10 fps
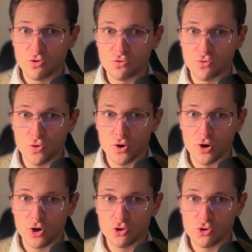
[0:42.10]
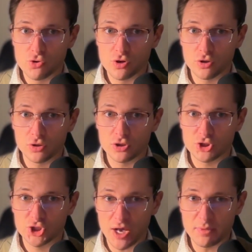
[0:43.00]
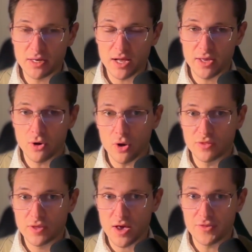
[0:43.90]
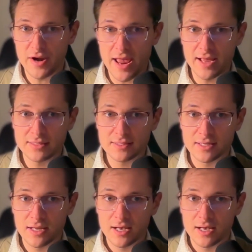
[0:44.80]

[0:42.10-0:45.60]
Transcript: For Google Gemini, on the other hand,